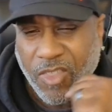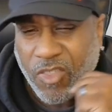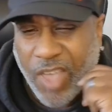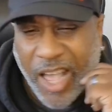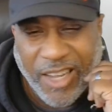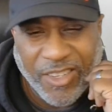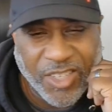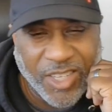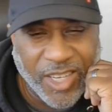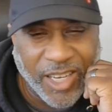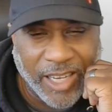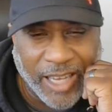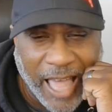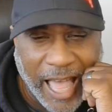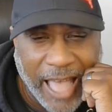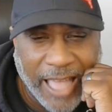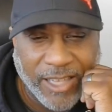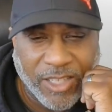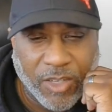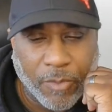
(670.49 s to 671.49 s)
That's a
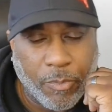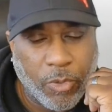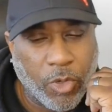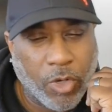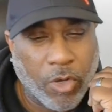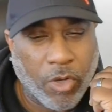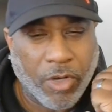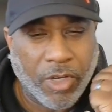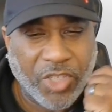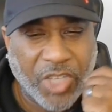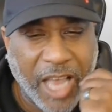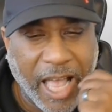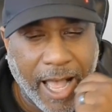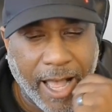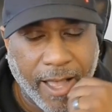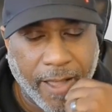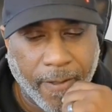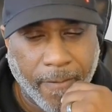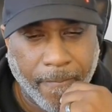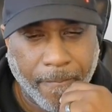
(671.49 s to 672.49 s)
lot to put on a
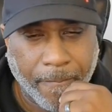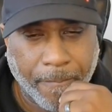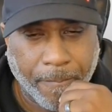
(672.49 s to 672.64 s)
child.